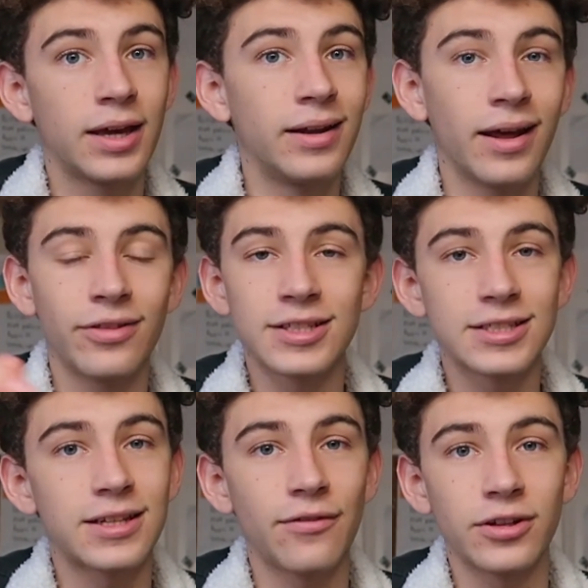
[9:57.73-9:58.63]
Then
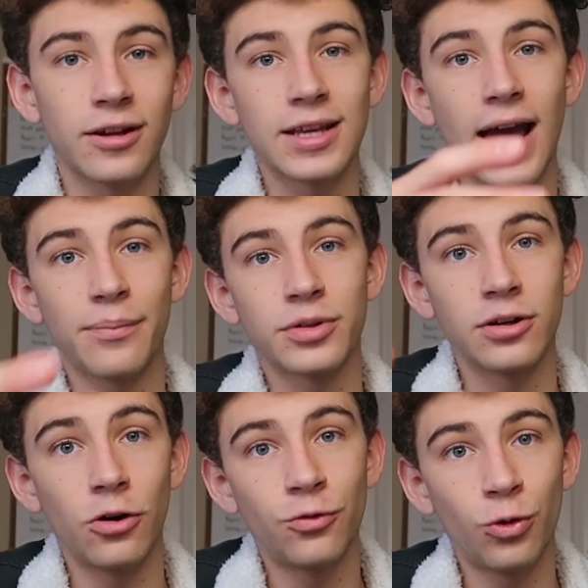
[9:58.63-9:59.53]
this is definitely not the app to
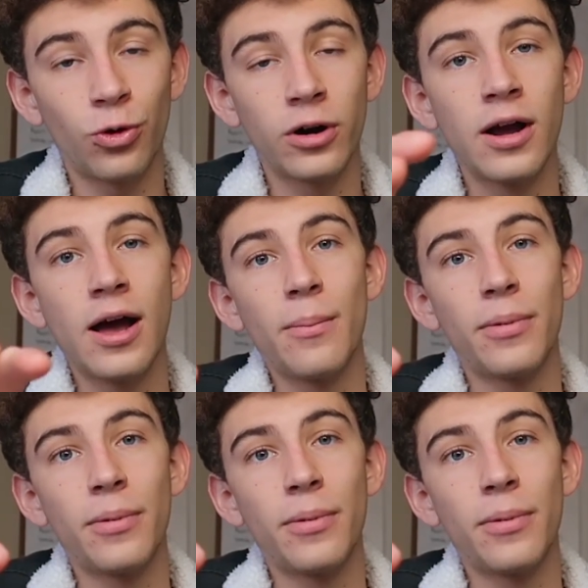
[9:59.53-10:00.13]
go for.